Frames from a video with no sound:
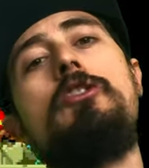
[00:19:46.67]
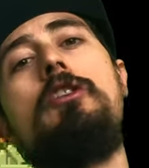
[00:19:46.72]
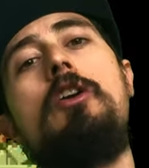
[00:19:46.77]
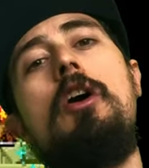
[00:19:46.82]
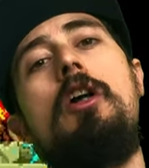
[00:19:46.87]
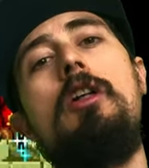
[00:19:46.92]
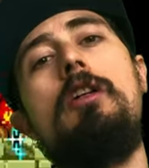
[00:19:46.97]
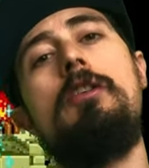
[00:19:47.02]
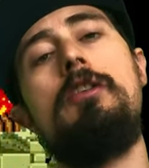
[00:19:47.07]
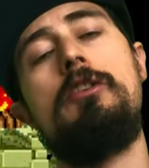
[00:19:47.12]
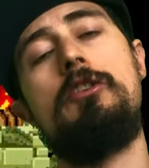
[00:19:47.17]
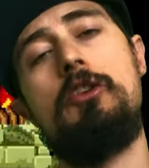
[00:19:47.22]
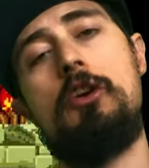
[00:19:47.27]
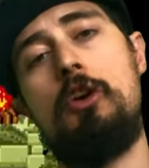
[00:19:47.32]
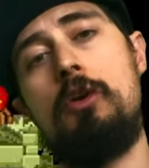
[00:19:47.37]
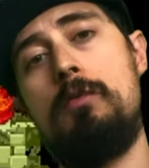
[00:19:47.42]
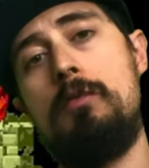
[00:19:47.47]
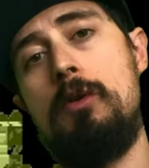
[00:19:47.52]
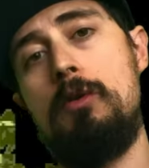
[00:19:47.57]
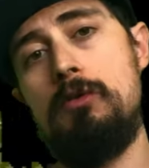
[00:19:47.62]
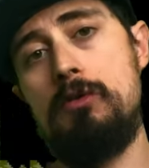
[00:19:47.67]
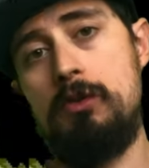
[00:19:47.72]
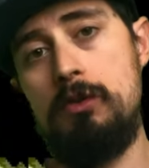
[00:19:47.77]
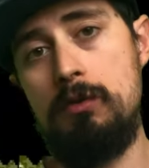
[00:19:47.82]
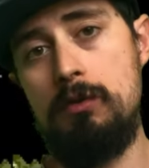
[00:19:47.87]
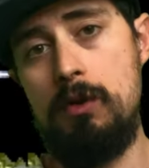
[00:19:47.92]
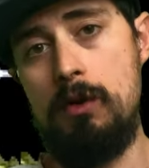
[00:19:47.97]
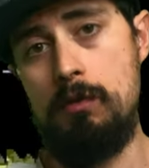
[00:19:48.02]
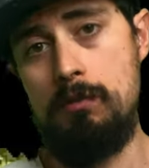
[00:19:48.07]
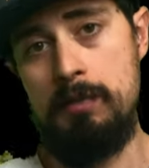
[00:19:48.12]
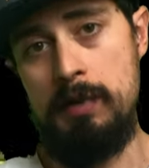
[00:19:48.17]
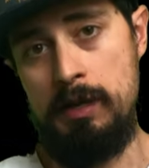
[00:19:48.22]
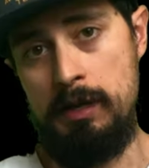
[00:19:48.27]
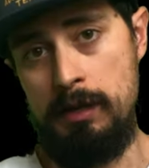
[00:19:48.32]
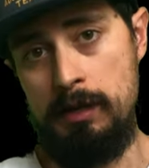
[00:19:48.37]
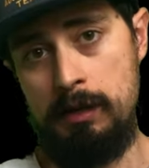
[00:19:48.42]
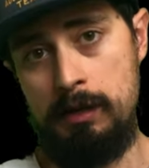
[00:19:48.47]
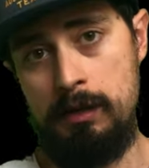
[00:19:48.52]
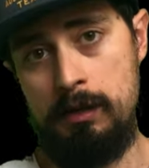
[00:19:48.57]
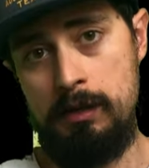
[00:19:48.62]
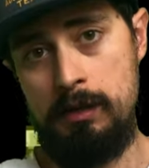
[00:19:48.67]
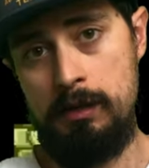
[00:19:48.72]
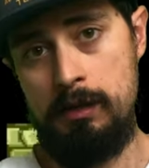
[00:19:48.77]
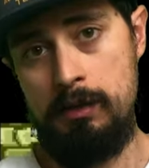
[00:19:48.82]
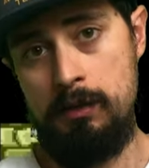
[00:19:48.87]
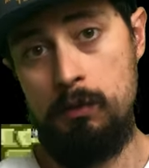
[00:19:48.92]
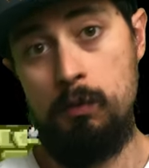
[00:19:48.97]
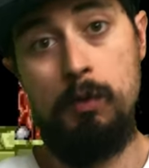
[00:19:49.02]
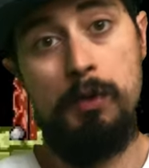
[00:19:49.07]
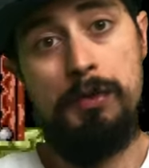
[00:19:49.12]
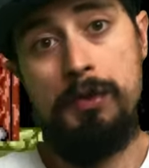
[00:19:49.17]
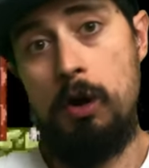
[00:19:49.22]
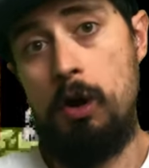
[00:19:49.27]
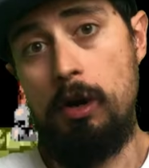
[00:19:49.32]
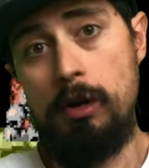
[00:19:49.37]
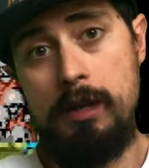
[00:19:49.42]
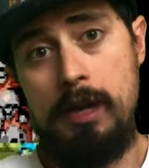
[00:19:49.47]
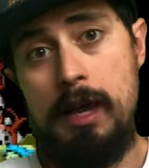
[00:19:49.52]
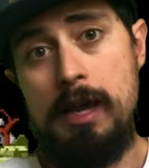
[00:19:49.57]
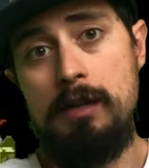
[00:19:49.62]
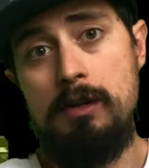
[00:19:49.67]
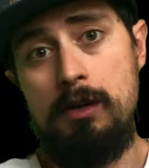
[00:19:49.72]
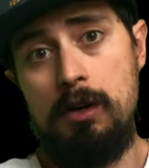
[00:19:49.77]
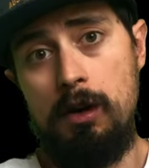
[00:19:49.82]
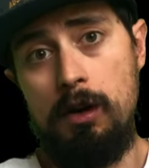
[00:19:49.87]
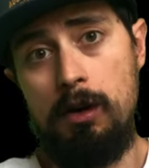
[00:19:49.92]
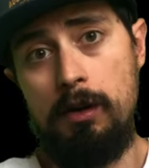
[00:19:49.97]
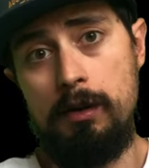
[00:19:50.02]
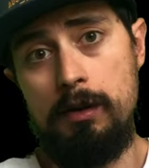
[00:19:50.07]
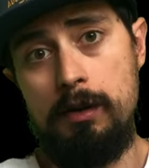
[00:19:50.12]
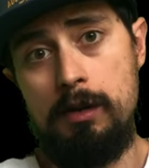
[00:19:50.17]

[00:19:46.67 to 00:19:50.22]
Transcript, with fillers: call it a Turbo Duo Mini with the arcade card.